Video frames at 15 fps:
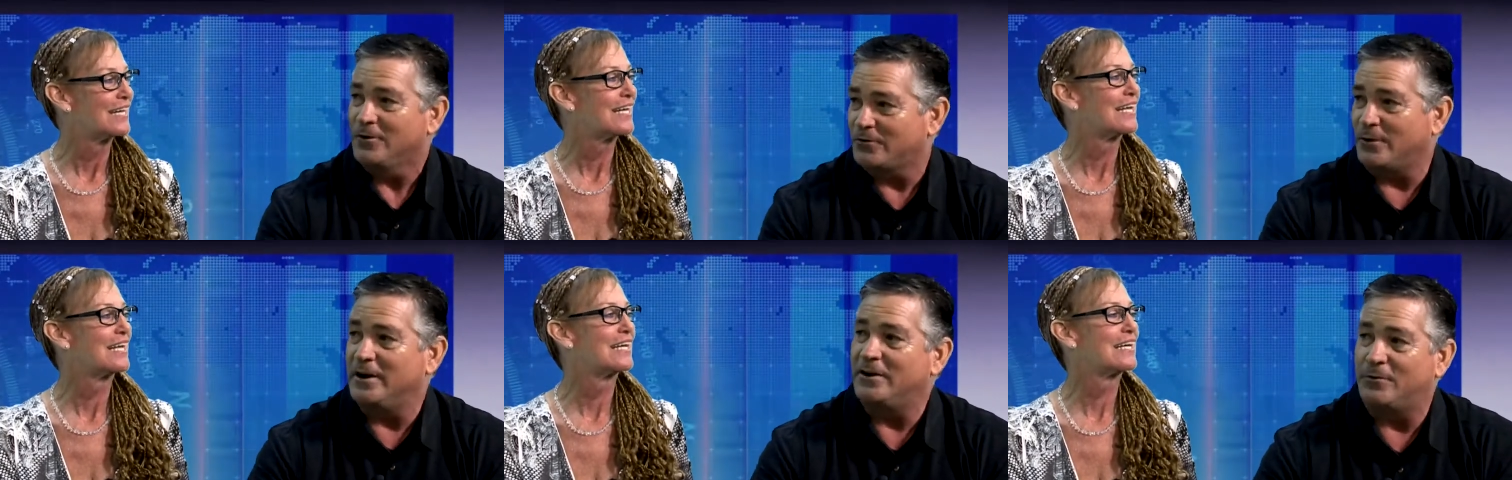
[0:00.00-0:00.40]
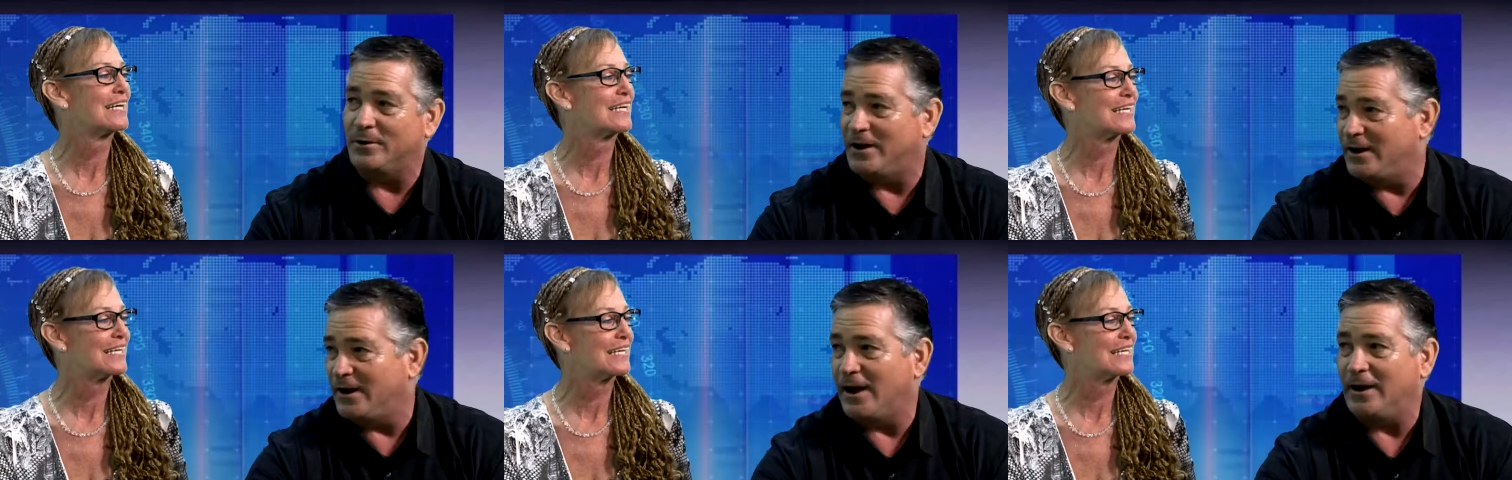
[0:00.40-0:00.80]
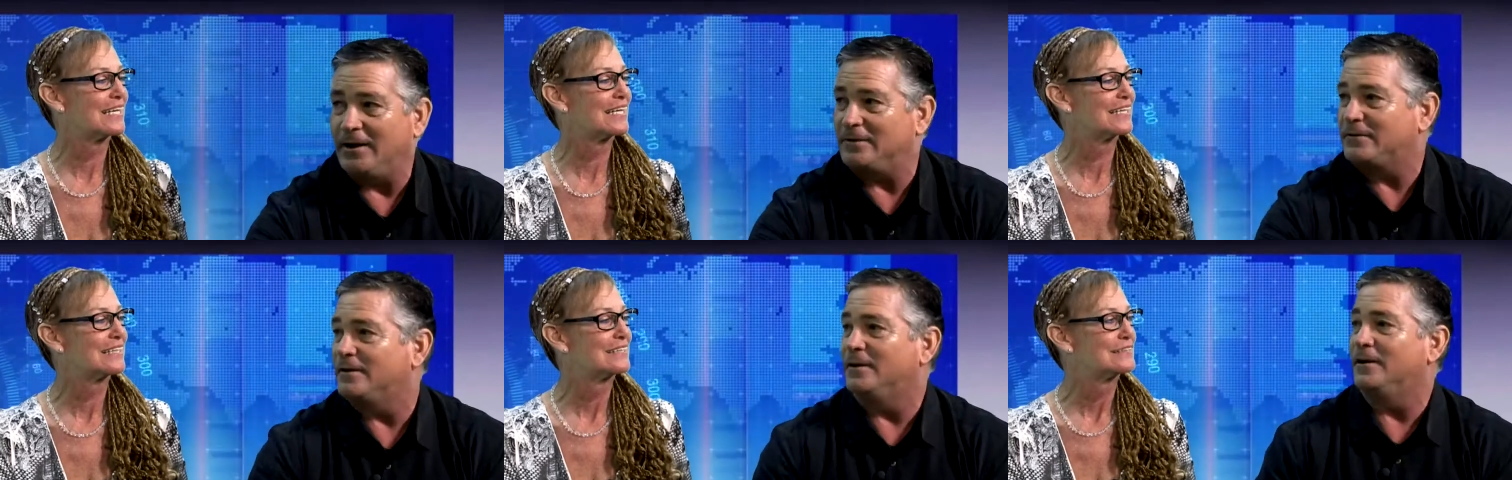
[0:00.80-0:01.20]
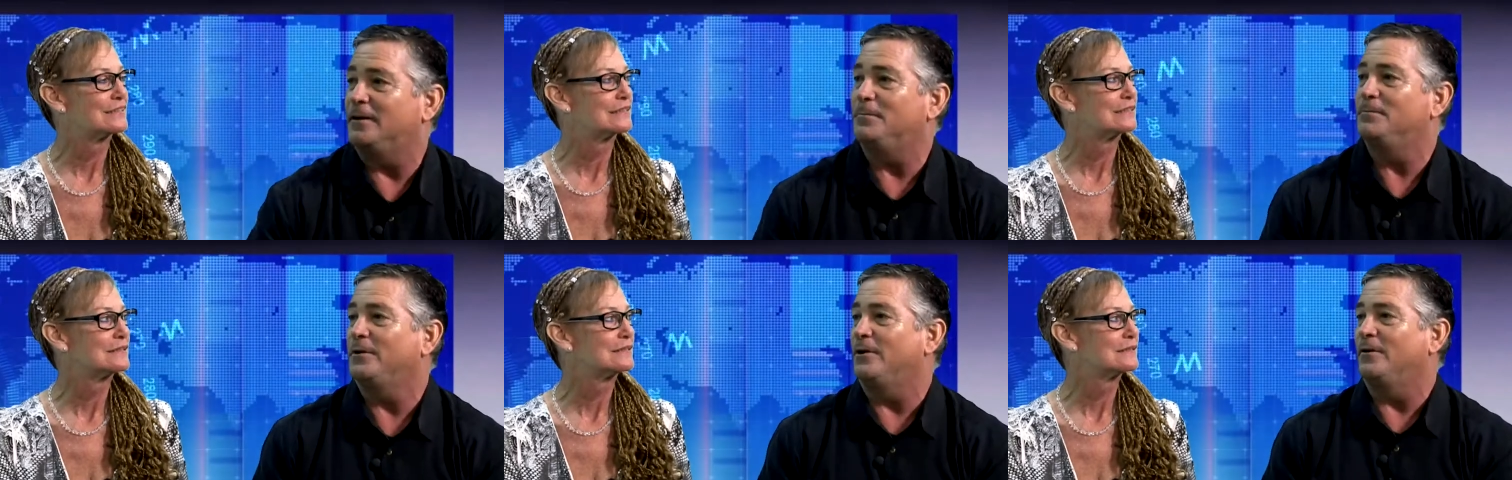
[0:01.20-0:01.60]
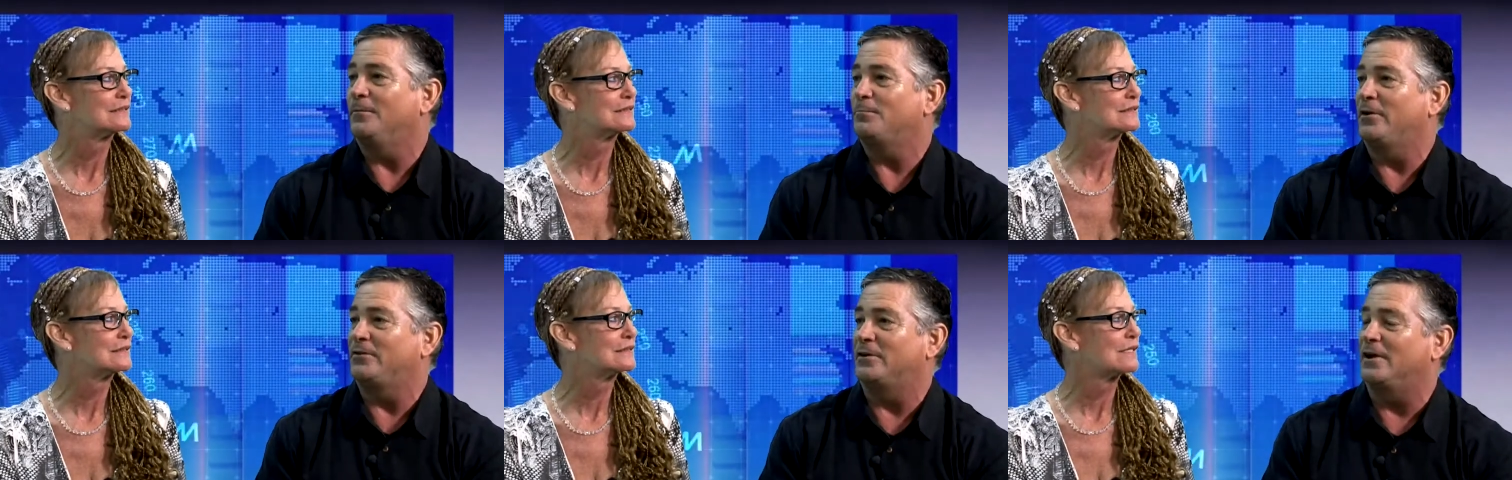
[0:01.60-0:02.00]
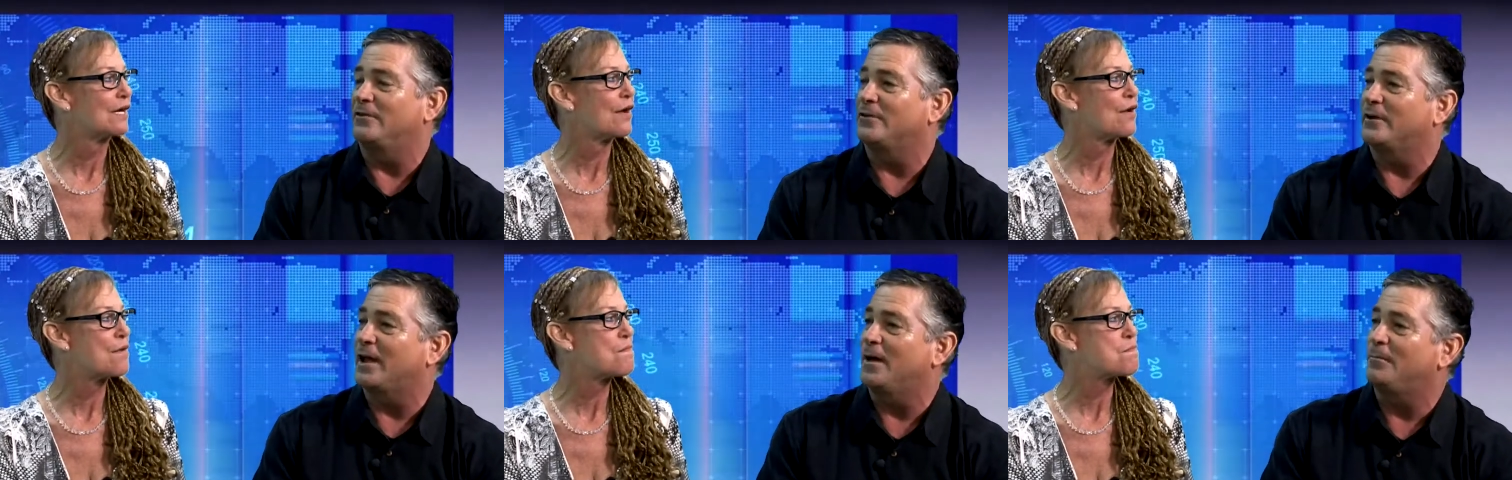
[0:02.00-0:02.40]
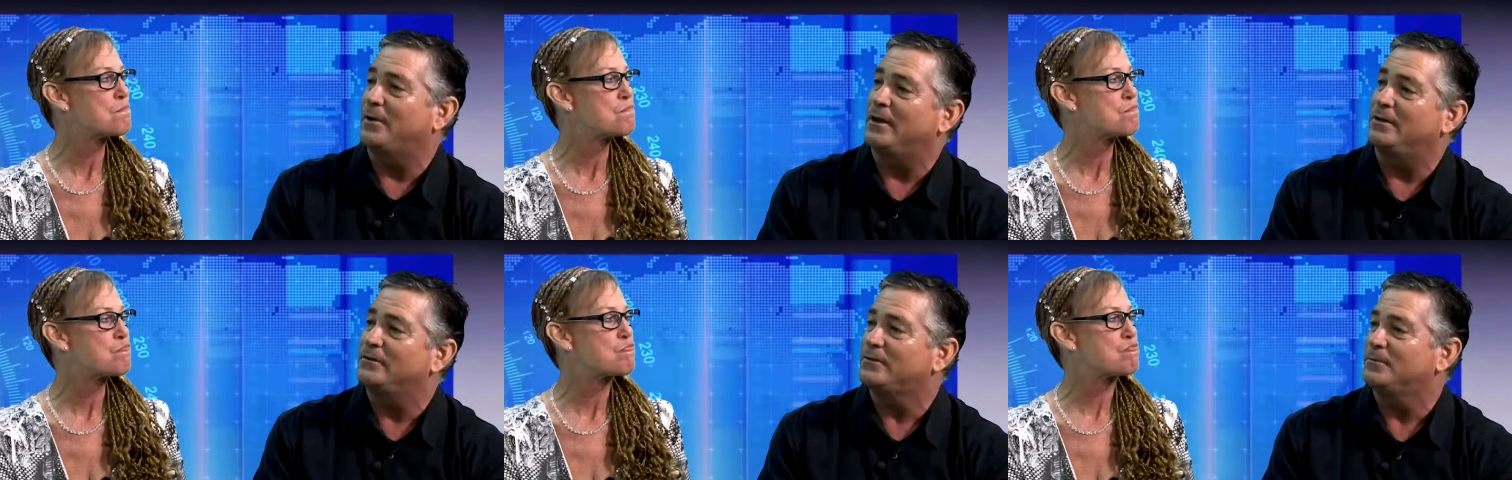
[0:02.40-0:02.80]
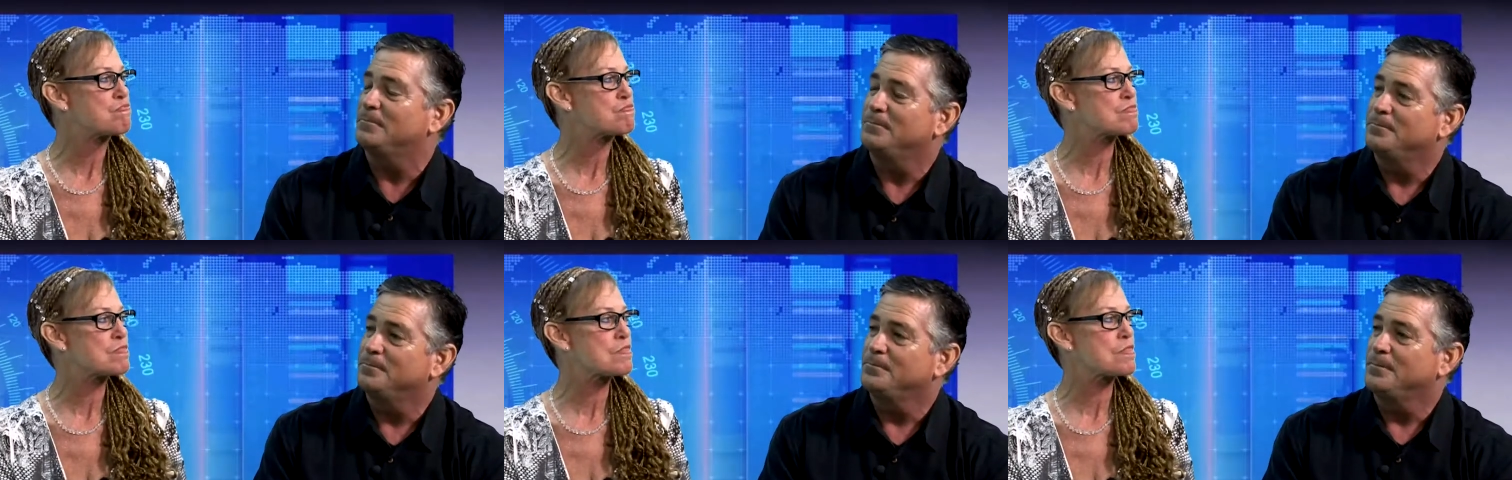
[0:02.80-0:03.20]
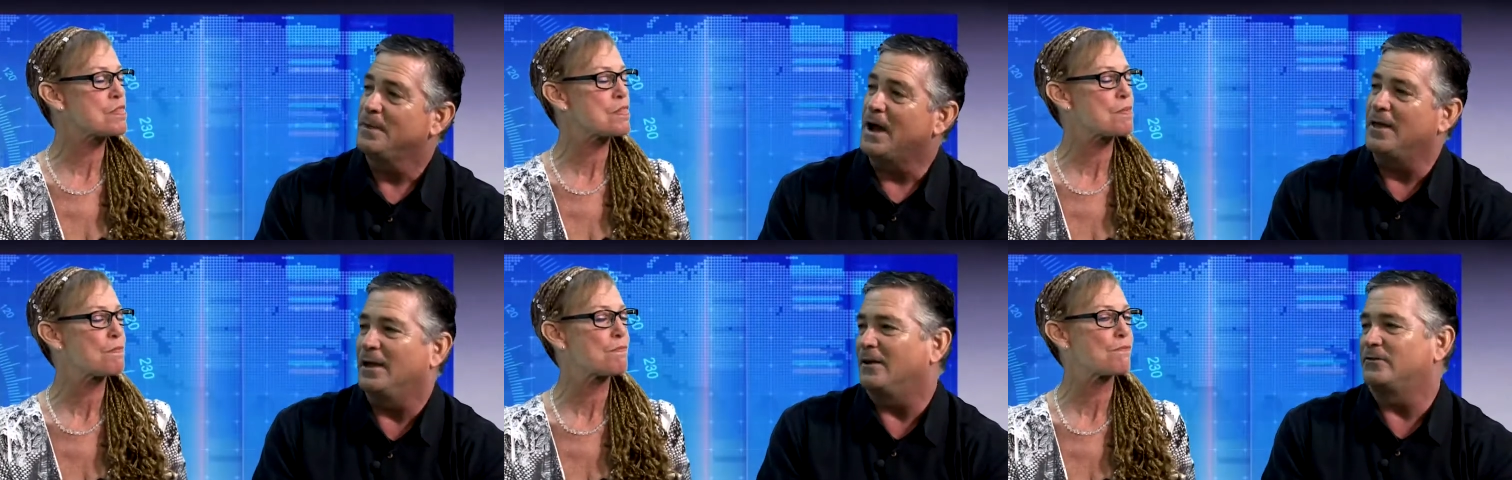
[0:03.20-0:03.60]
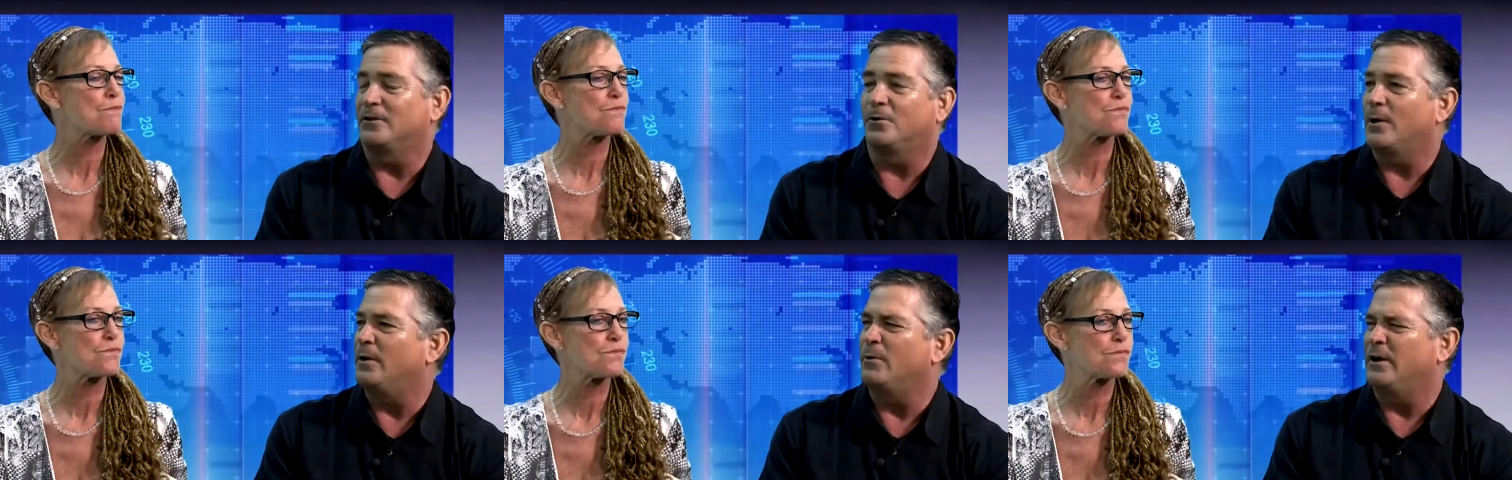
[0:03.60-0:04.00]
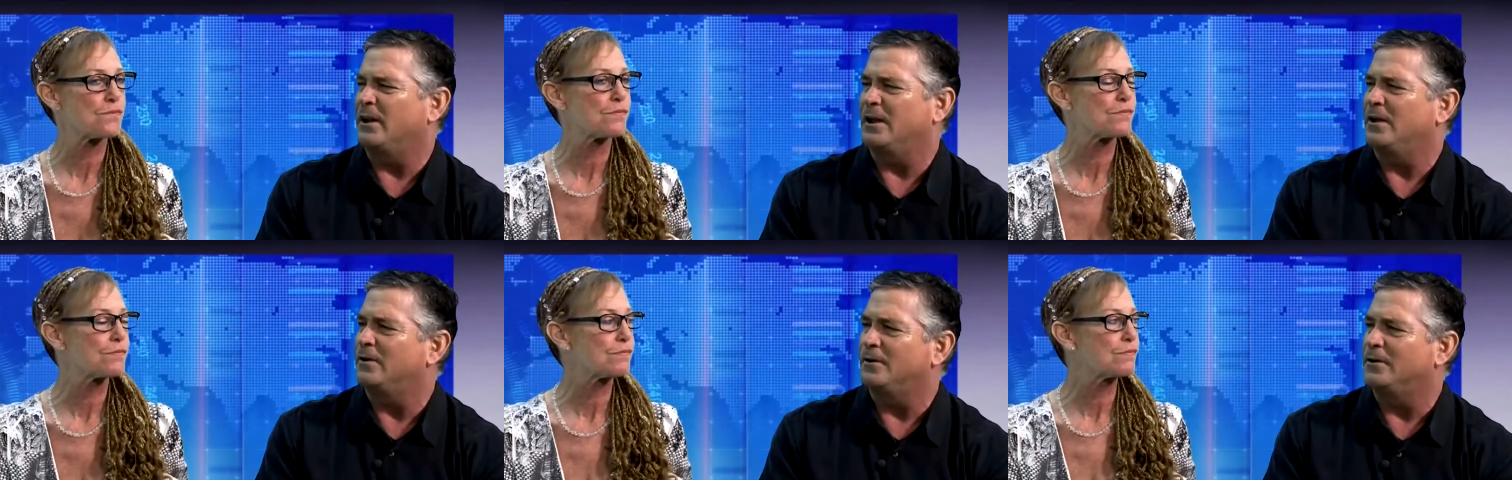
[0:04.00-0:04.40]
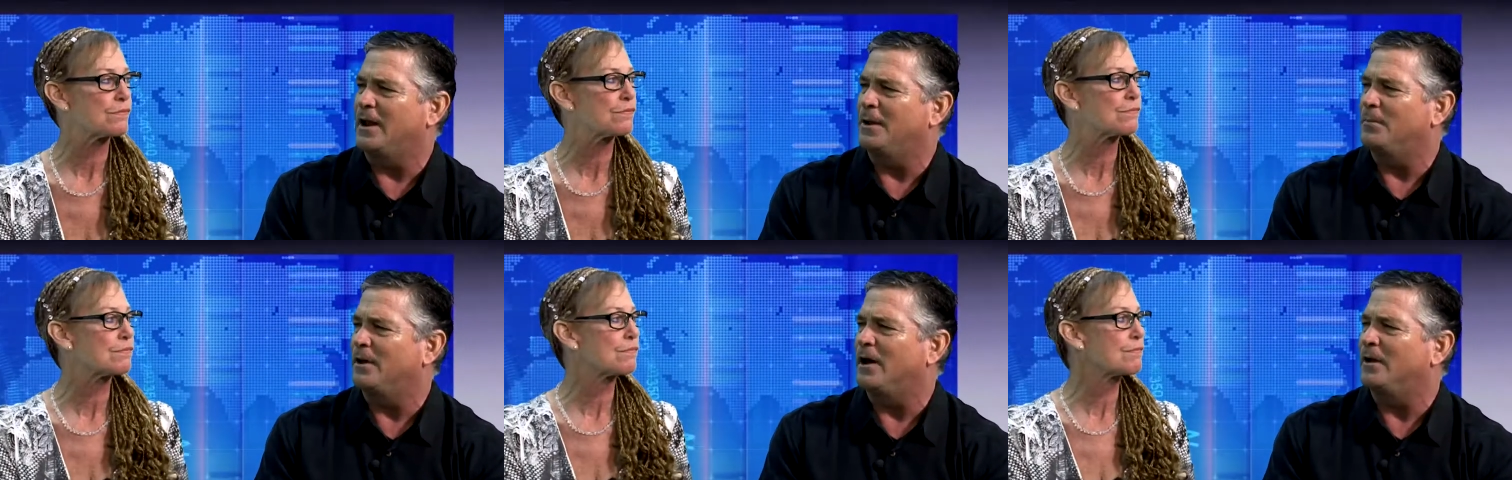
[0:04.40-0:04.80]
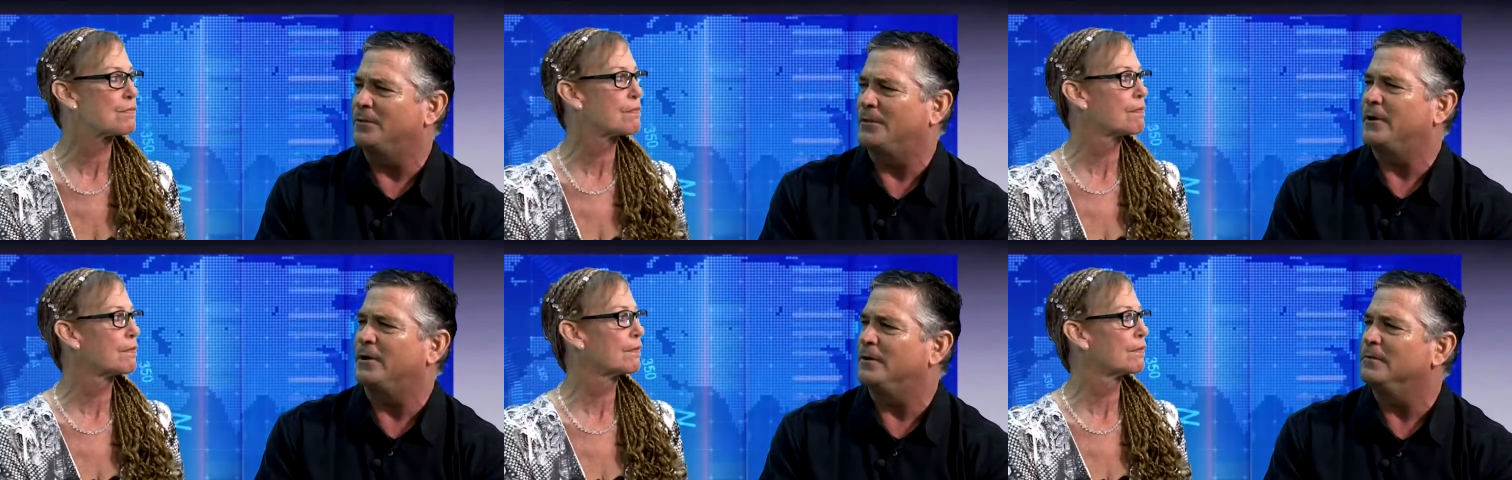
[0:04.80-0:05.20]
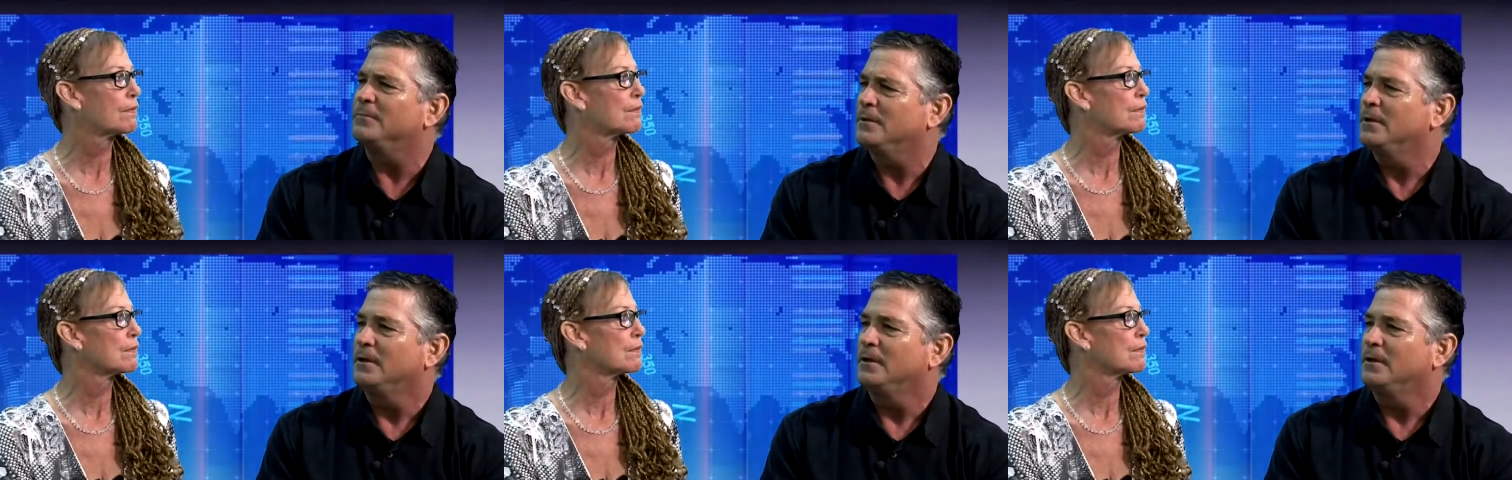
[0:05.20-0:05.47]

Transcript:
Speaker 1: 2028, um, you know, presidential campaigns. I think it's a great way to get your name out there and,